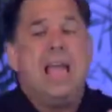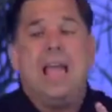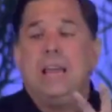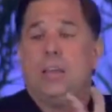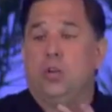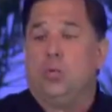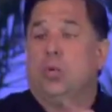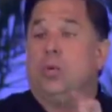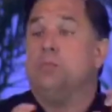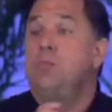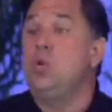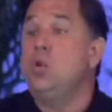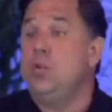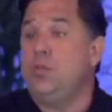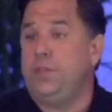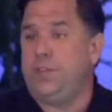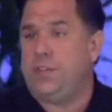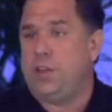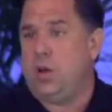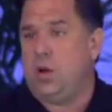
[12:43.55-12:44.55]
You
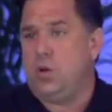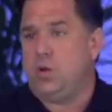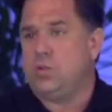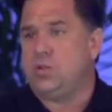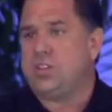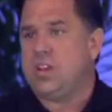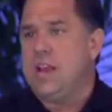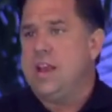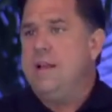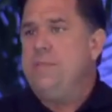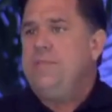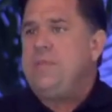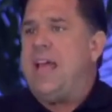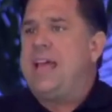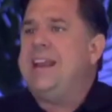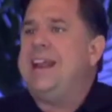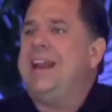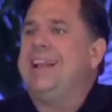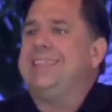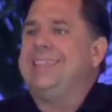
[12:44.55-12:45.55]
remove those,
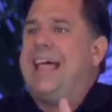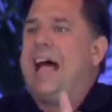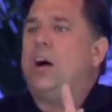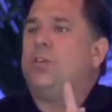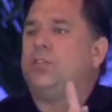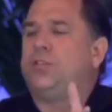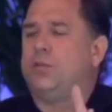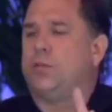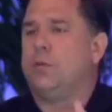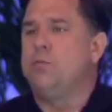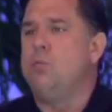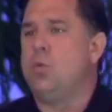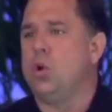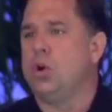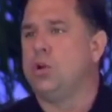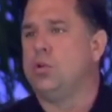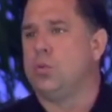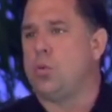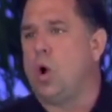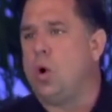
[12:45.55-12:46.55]
and it allows for more
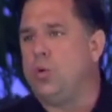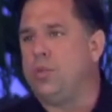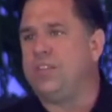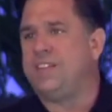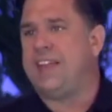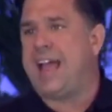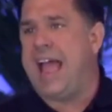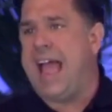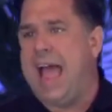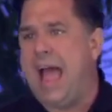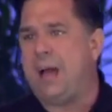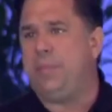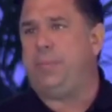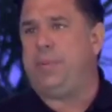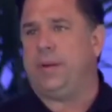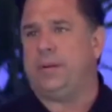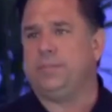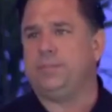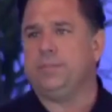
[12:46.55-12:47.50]
growth to happen.